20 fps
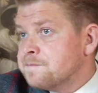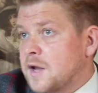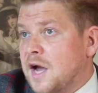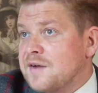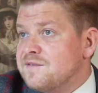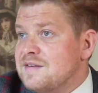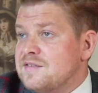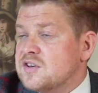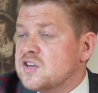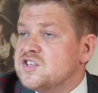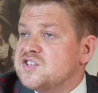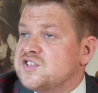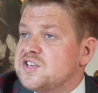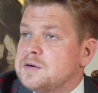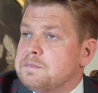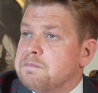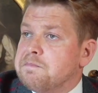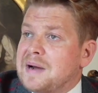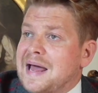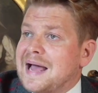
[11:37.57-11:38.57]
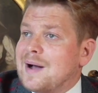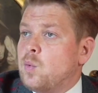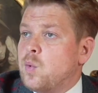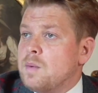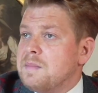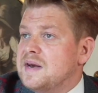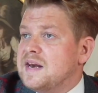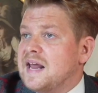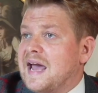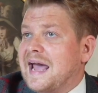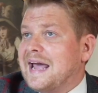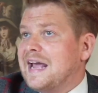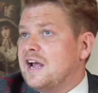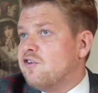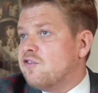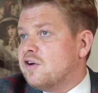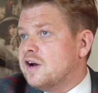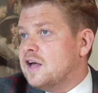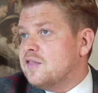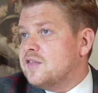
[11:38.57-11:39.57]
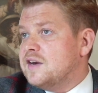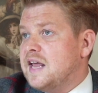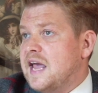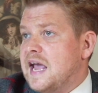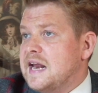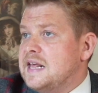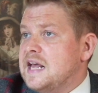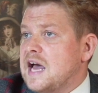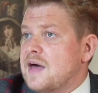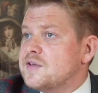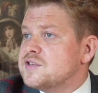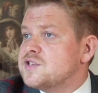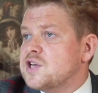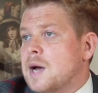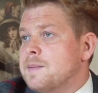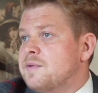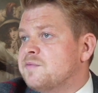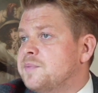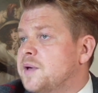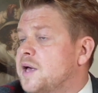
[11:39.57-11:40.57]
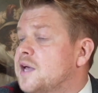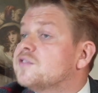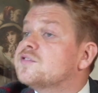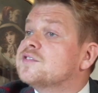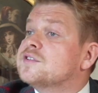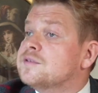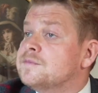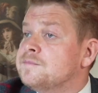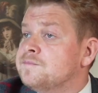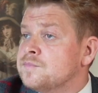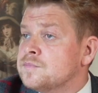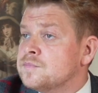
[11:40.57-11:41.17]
I've never considered black women angrier than any other type of person.